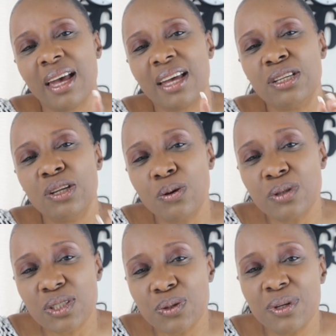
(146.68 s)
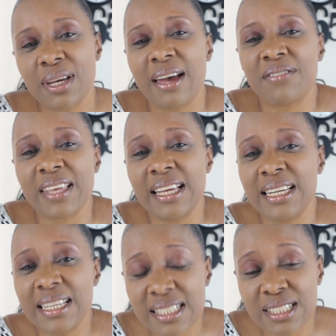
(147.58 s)
And no sooner have they
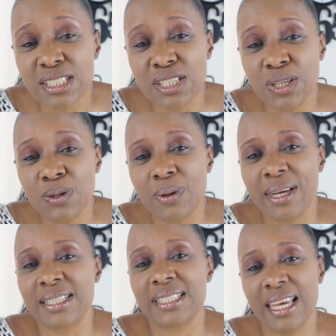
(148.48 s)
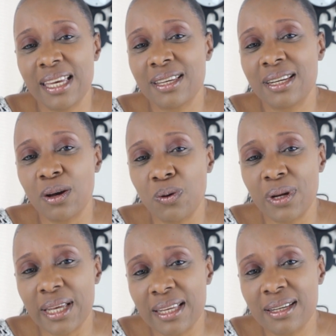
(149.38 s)
listened to you and taken it all
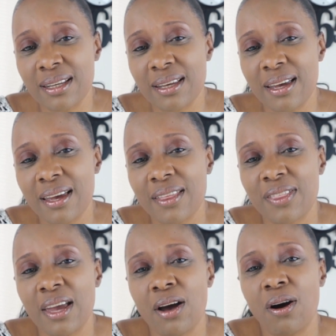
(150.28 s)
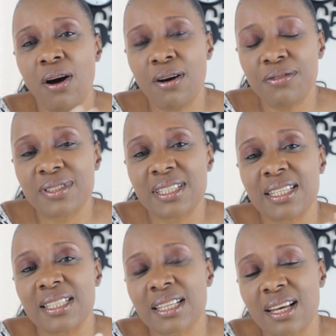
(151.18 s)
in, they are off to
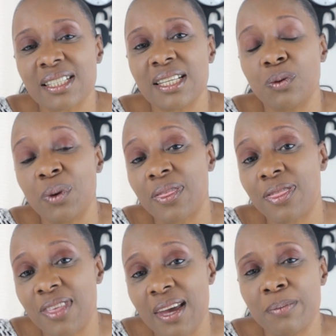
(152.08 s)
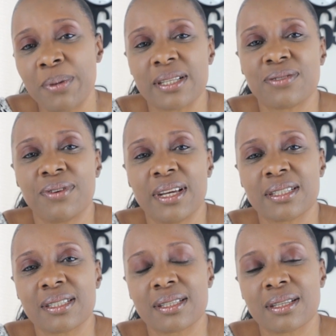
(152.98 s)
discuss it with their best
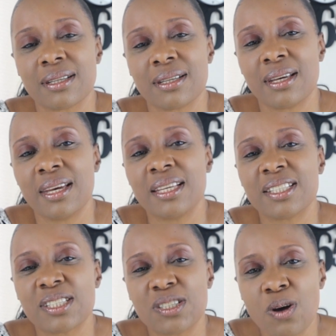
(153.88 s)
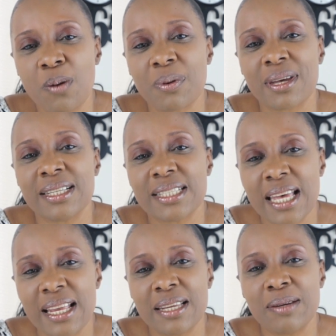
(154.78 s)
friends. Stop
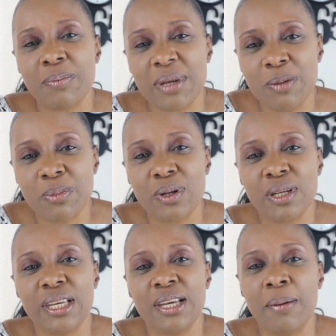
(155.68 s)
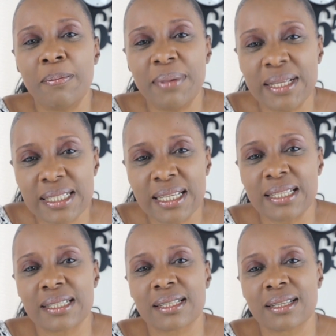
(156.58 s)
telling people your
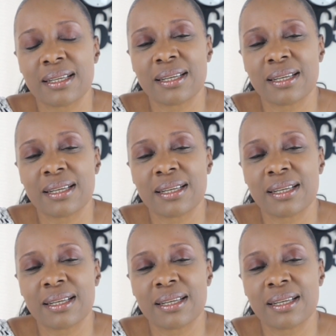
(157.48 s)
business.